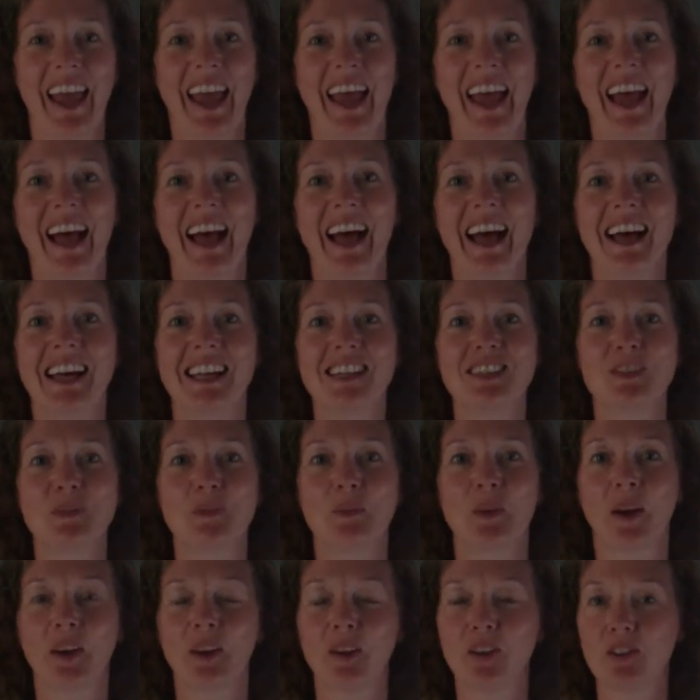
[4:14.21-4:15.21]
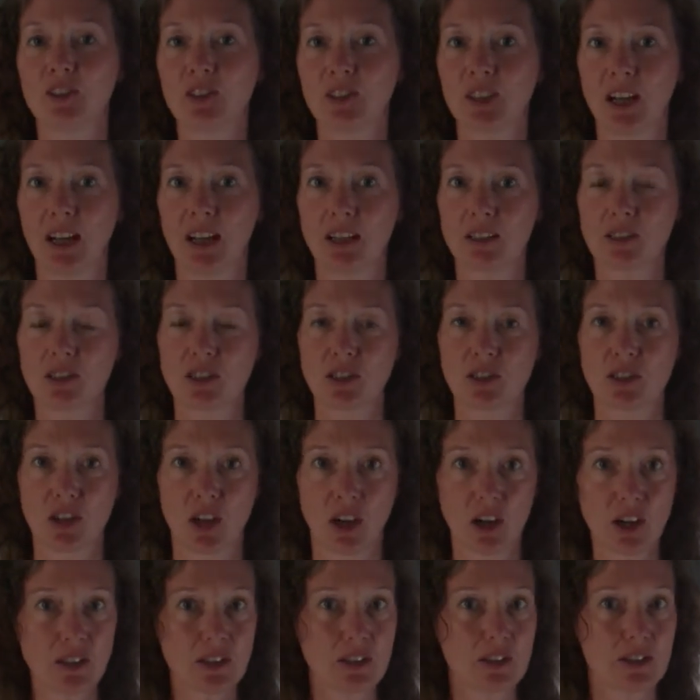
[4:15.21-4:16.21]
And when your child
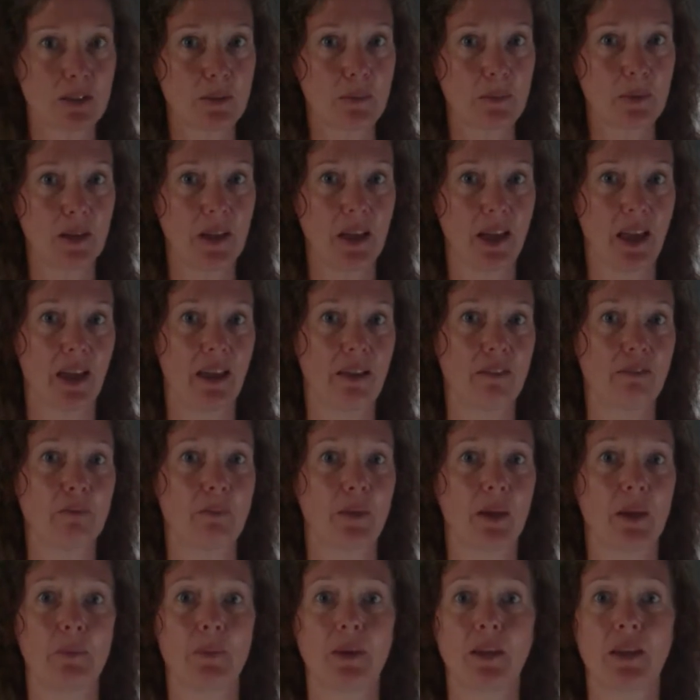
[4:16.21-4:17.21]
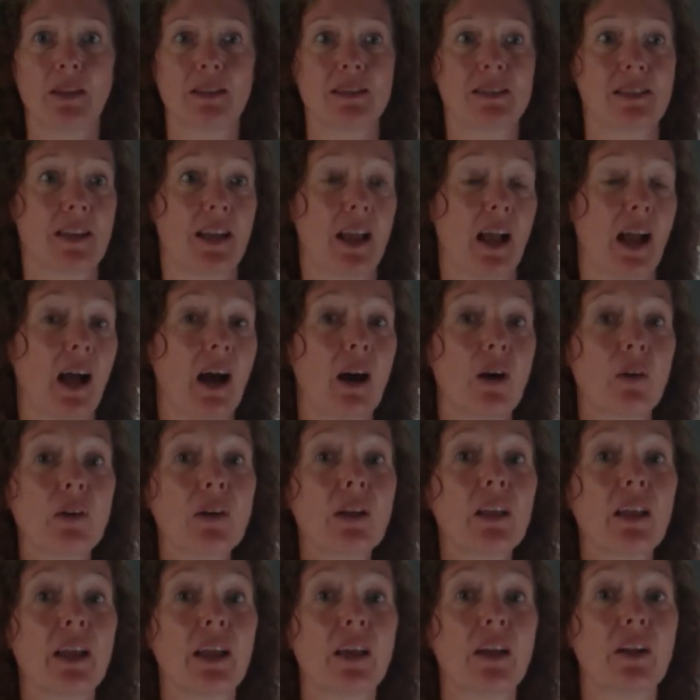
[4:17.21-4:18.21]
starts to behave, maybe it's an
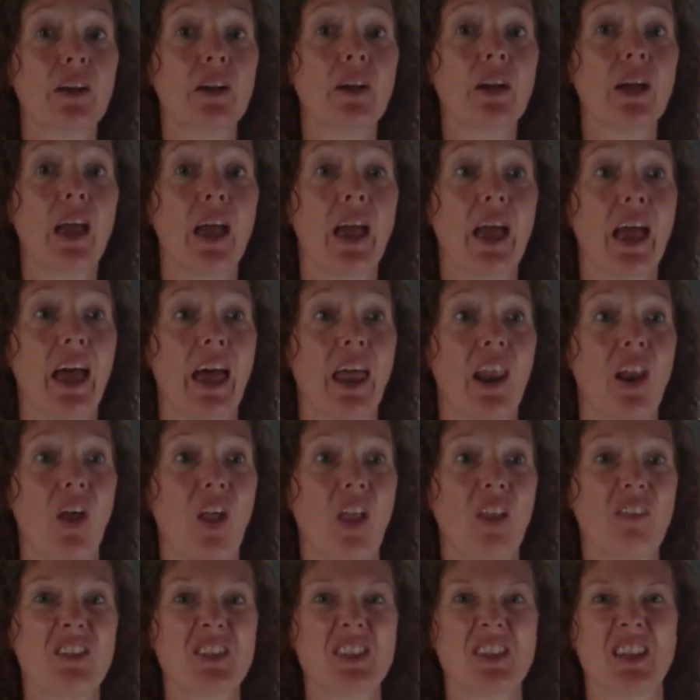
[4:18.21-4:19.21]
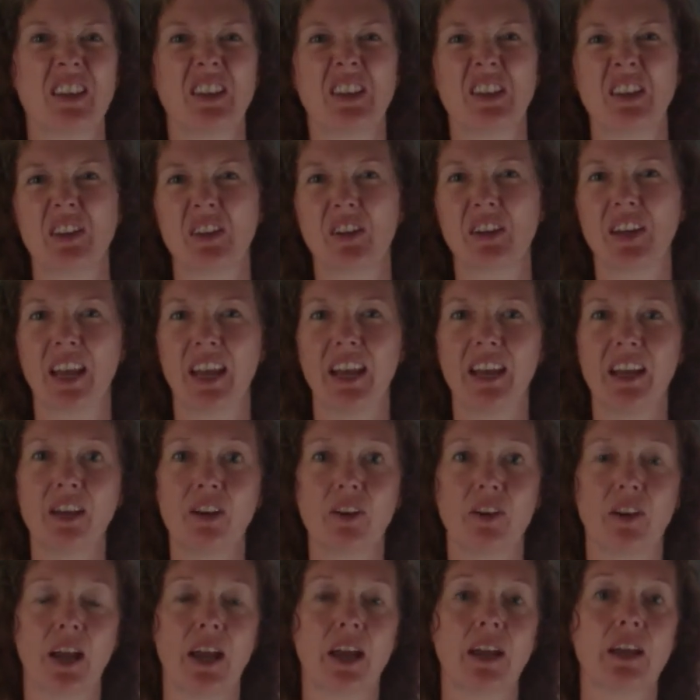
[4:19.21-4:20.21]
hour later and all of a sudden they're getting
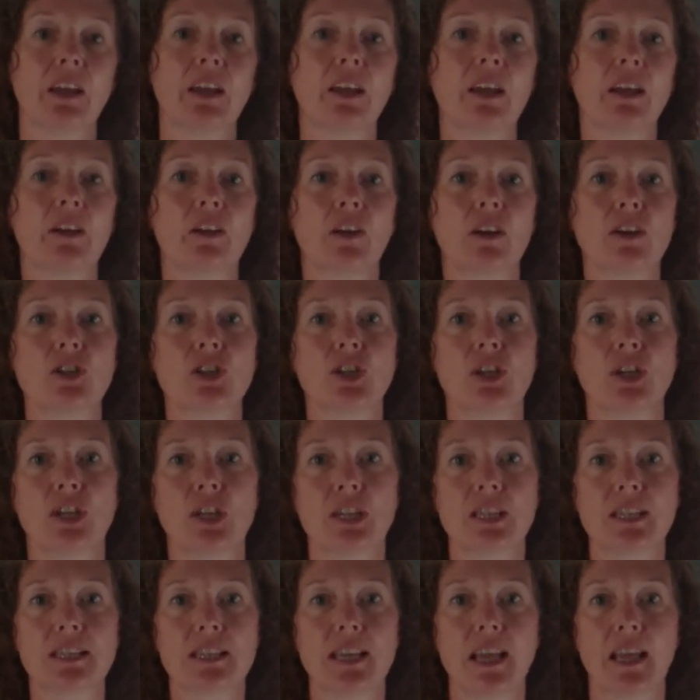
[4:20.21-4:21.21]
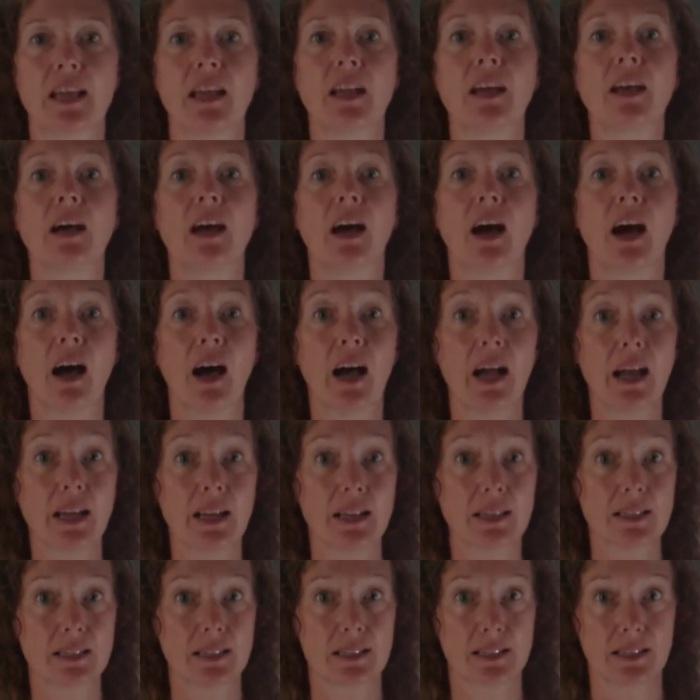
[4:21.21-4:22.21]
cranky and grouchy, and you say,
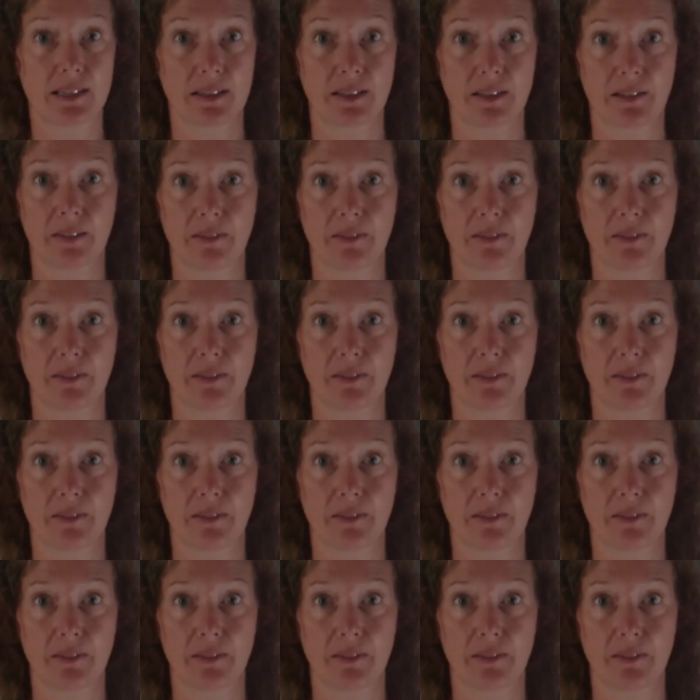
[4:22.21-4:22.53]
ice.